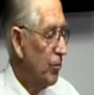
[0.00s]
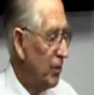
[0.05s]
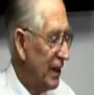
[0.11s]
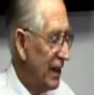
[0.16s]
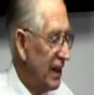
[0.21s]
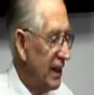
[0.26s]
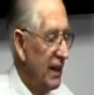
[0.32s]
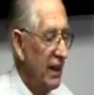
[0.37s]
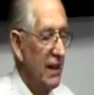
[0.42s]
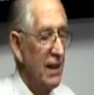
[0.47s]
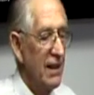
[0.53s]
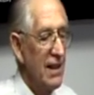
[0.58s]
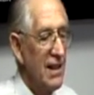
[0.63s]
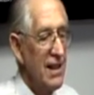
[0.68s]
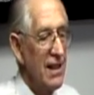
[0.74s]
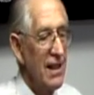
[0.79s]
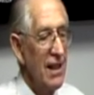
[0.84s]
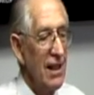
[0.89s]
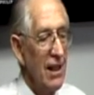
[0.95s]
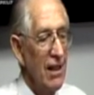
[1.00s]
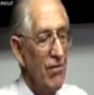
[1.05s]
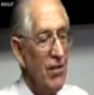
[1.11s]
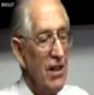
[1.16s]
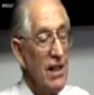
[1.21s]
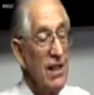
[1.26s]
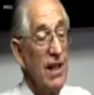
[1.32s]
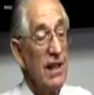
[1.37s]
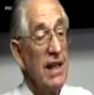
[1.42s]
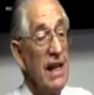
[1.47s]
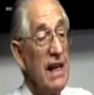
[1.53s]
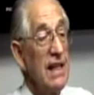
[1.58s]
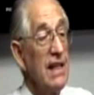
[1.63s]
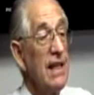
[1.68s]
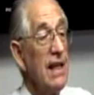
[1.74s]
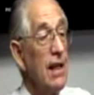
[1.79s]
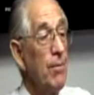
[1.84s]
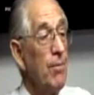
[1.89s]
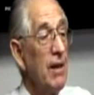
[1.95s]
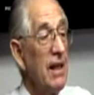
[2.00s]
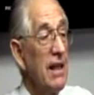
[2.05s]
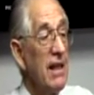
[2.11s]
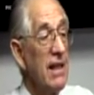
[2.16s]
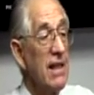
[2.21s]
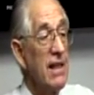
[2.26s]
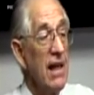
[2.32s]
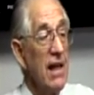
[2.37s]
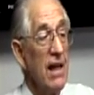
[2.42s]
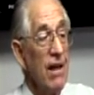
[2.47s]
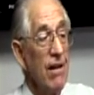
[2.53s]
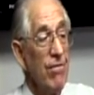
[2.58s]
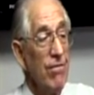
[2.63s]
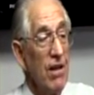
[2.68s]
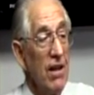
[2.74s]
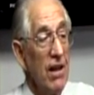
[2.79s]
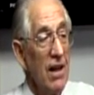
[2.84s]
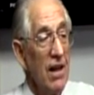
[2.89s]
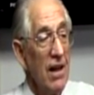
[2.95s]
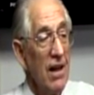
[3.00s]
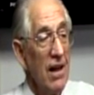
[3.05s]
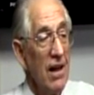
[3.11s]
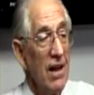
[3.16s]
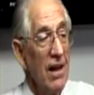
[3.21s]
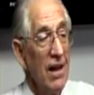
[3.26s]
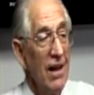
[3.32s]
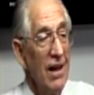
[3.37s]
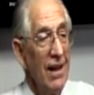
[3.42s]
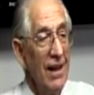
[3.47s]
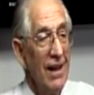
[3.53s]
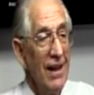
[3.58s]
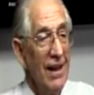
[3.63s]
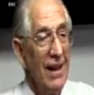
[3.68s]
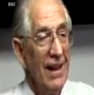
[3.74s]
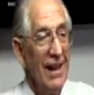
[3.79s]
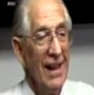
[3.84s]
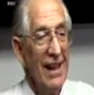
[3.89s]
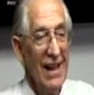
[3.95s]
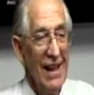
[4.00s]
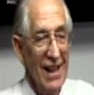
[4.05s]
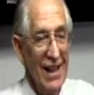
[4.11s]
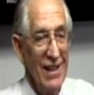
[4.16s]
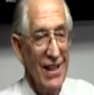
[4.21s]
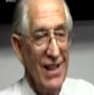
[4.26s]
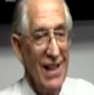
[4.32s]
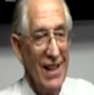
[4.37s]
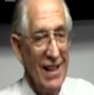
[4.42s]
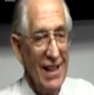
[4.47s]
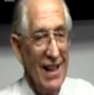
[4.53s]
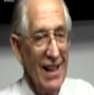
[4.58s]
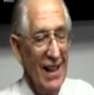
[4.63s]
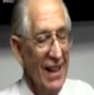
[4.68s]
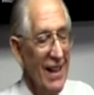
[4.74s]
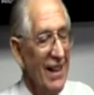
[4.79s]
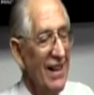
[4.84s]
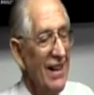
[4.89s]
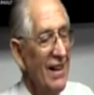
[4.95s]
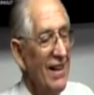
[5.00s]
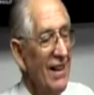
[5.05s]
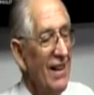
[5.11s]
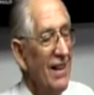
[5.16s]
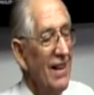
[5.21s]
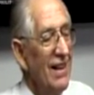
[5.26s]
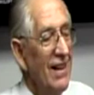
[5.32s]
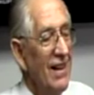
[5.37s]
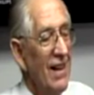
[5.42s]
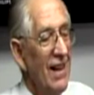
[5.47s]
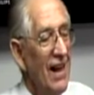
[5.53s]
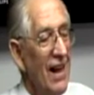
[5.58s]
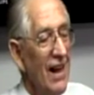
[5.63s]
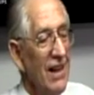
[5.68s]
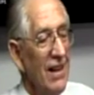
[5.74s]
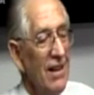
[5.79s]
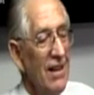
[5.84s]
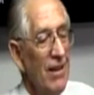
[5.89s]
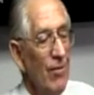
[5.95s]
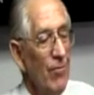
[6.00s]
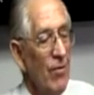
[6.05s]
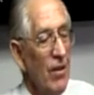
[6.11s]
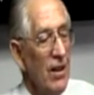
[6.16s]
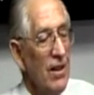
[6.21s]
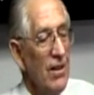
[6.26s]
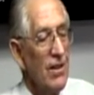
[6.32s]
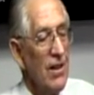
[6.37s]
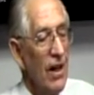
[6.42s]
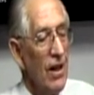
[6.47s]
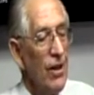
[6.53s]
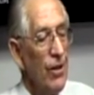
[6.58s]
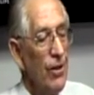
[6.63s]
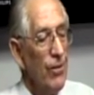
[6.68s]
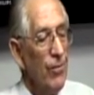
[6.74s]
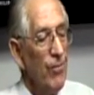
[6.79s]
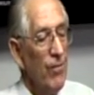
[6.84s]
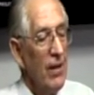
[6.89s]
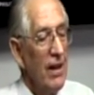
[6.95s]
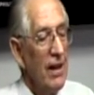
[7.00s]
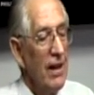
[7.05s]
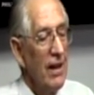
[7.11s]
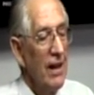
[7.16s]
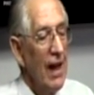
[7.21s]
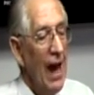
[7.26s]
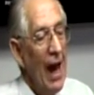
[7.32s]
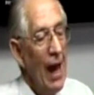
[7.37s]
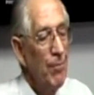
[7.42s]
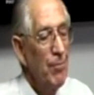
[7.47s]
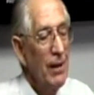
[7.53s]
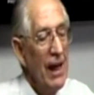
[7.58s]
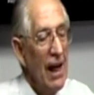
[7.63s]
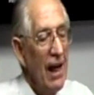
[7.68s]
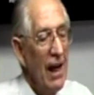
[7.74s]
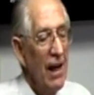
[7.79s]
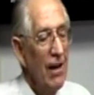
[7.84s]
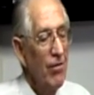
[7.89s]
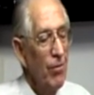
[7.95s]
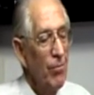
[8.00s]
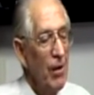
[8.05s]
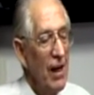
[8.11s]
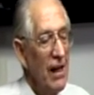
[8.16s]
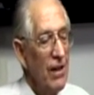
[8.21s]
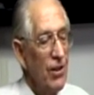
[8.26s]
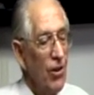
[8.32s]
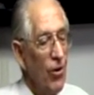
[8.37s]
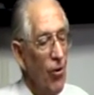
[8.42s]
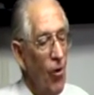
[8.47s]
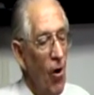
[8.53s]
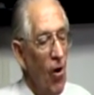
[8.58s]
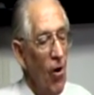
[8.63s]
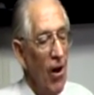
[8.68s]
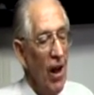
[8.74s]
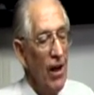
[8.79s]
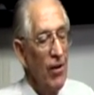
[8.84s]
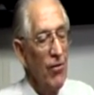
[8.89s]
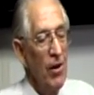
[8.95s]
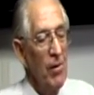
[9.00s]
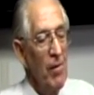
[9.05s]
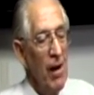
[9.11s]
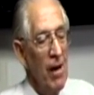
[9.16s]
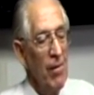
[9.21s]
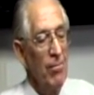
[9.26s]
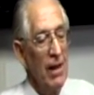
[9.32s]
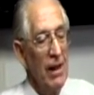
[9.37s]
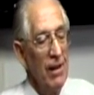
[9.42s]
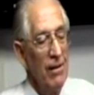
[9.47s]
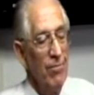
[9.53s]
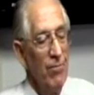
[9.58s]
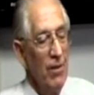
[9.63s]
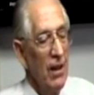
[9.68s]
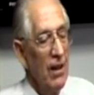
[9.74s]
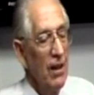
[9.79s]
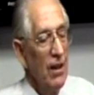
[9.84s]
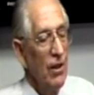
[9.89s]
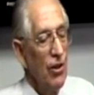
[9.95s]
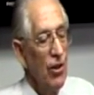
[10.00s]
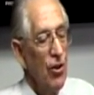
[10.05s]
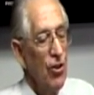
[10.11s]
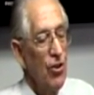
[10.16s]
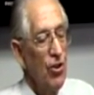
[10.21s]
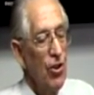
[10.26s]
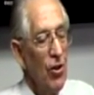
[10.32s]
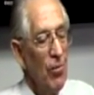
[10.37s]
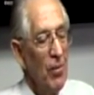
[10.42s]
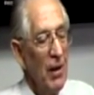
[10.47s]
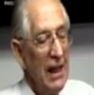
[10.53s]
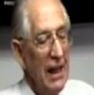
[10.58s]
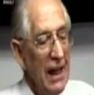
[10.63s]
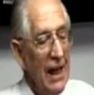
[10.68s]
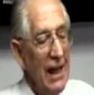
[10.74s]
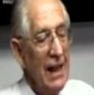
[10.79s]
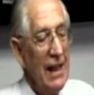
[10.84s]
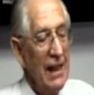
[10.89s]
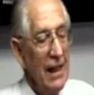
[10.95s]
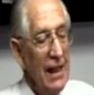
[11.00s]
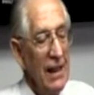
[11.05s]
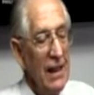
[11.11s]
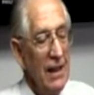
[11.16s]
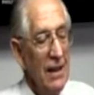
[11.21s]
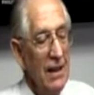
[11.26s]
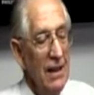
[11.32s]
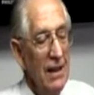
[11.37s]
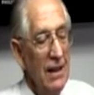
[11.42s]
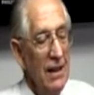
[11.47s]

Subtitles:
be deceived. Is it easy to be deceived? It is, isn't it? Right? So, happy unleavened bread to you all, and remember, you should be eating